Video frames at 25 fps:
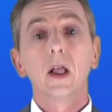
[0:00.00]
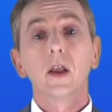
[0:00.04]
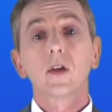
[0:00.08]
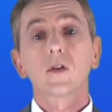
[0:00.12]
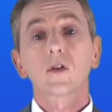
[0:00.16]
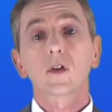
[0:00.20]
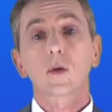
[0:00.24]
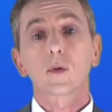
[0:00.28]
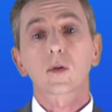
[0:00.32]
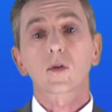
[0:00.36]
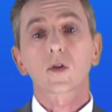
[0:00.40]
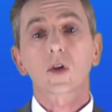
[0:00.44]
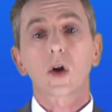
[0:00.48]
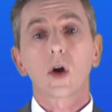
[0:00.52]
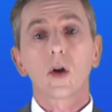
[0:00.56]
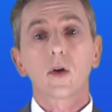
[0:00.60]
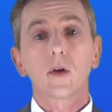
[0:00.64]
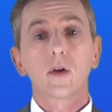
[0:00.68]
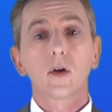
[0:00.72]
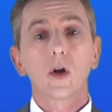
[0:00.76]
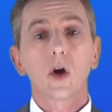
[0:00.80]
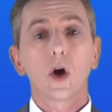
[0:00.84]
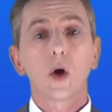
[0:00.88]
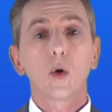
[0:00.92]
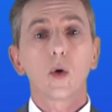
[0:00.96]
so it's got
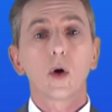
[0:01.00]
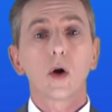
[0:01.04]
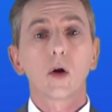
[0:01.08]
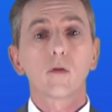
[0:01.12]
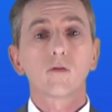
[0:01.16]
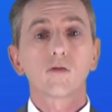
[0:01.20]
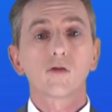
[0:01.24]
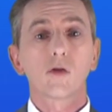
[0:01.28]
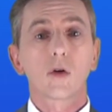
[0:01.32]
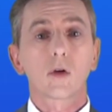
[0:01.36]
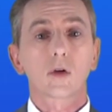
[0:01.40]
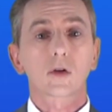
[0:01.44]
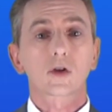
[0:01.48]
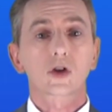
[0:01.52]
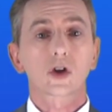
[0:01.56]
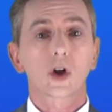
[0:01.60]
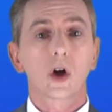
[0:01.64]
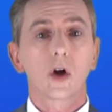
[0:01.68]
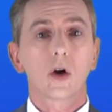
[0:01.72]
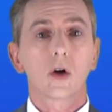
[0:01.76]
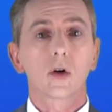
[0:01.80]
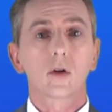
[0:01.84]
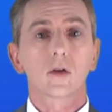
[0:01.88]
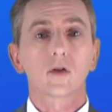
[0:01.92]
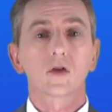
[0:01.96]
no overall
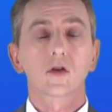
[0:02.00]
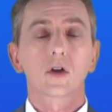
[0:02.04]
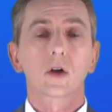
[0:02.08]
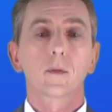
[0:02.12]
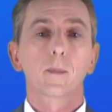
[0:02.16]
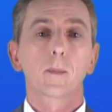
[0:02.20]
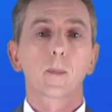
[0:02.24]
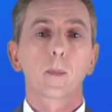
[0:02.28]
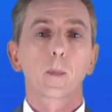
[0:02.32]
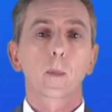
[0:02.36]
charge.